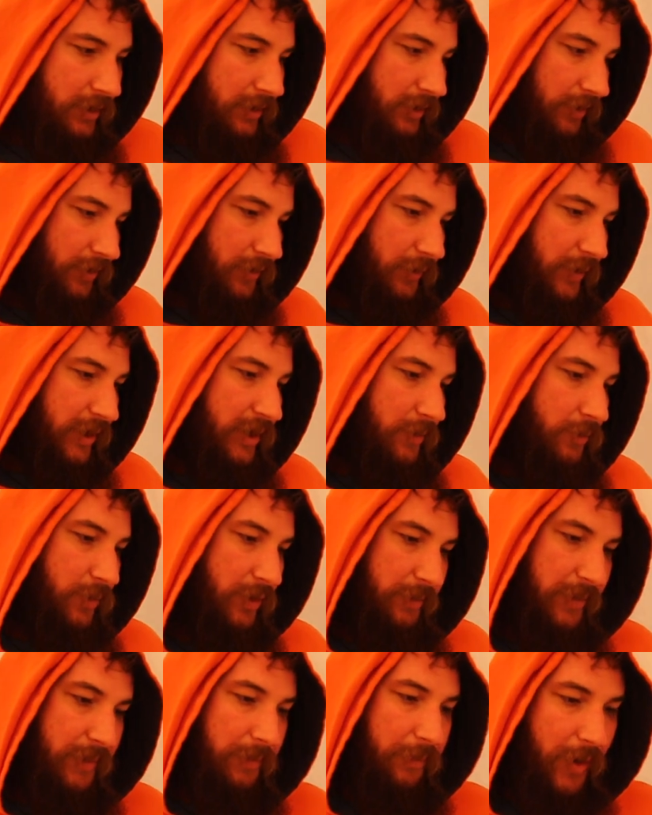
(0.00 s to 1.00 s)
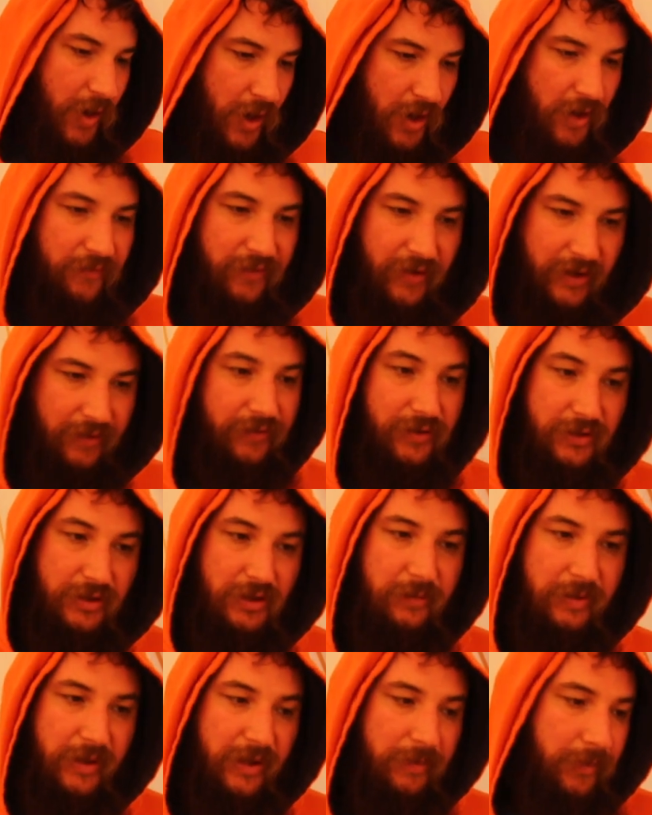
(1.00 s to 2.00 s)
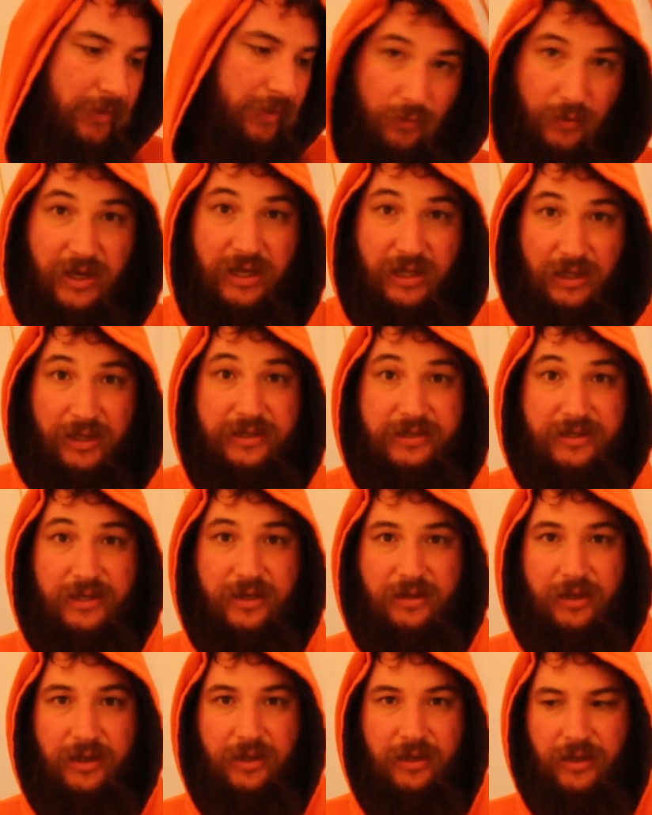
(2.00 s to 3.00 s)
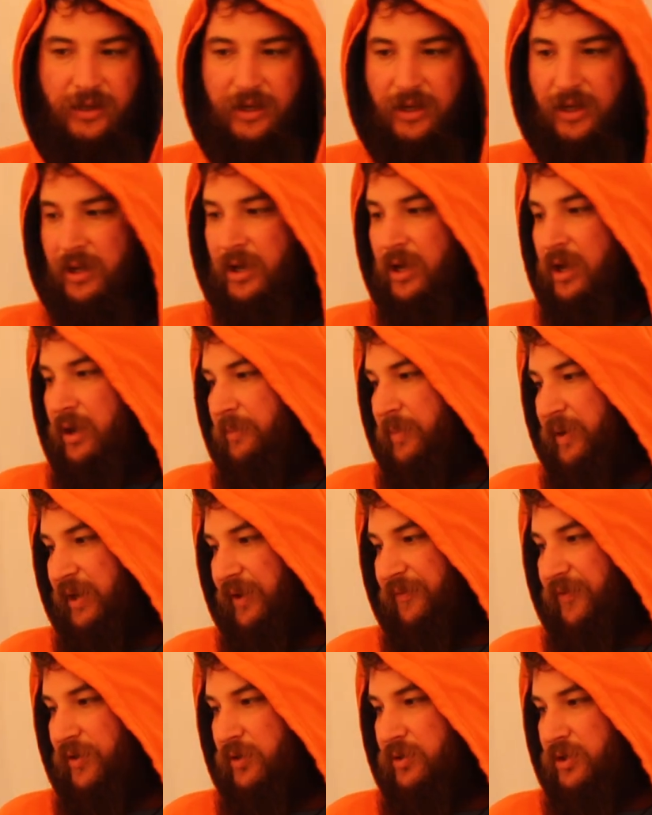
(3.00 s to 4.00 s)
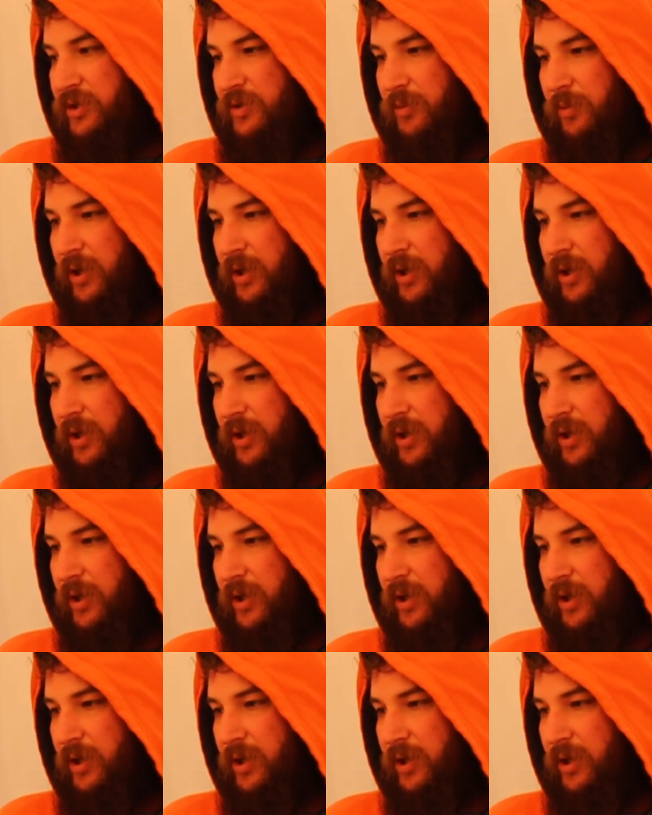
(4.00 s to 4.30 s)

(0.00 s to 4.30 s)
the 3M would be perfect for two people, realistically. But if you just